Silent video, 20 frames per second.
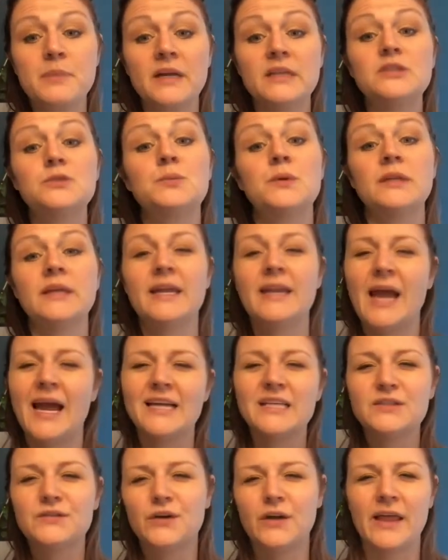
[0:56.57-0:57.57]
it's really
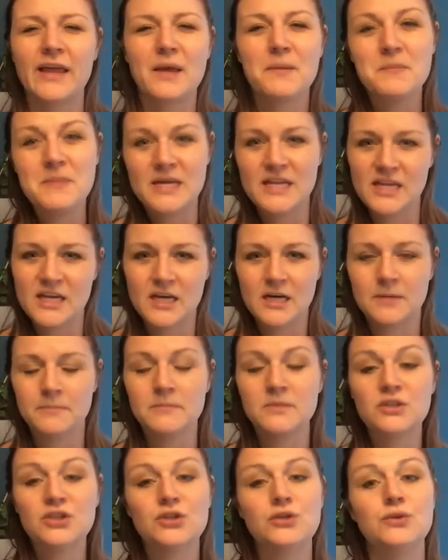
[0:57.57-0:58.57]
nice for like medium
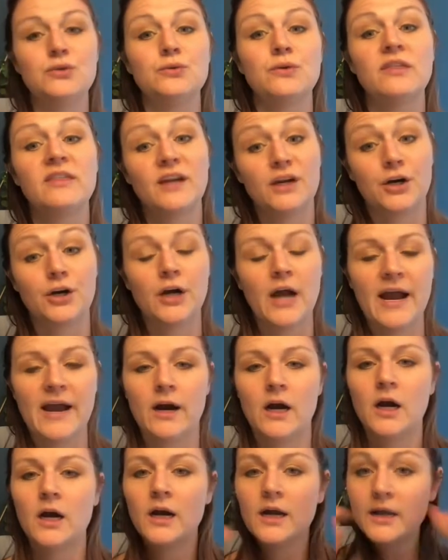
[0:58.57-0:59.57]
to thicker
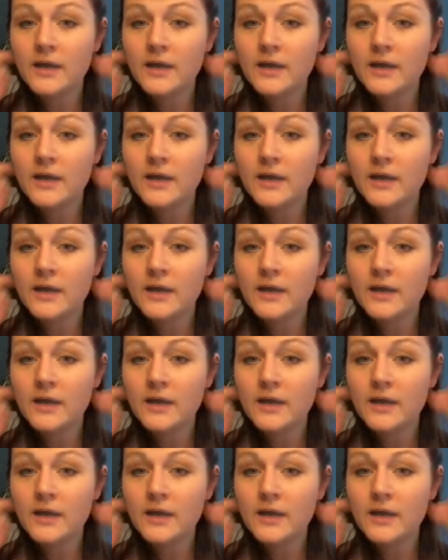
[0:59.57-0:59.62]
hair.